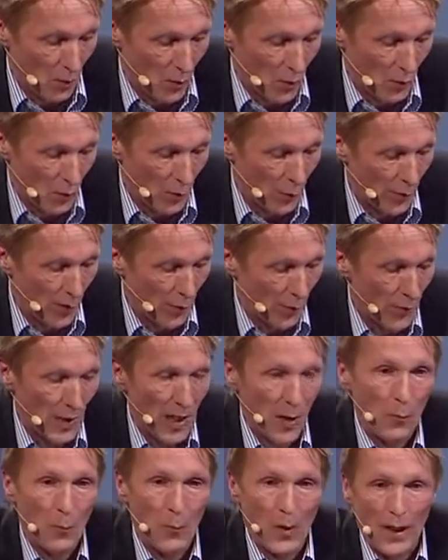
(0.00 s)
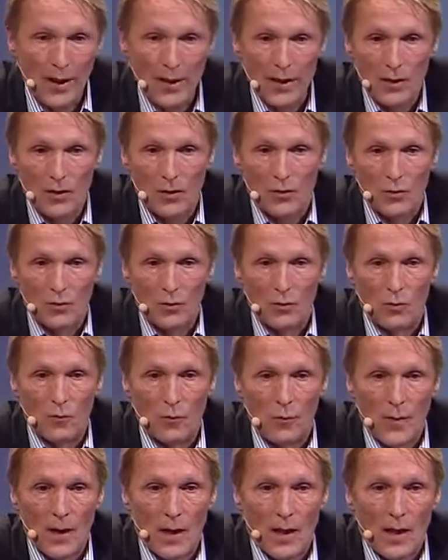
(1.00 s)
what people are planning to do
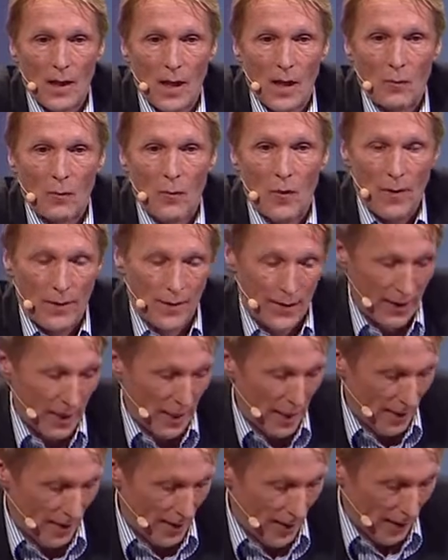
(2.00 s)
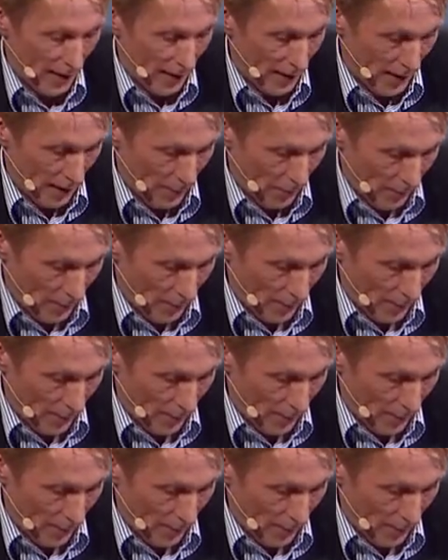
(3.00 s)
and what they are thinking.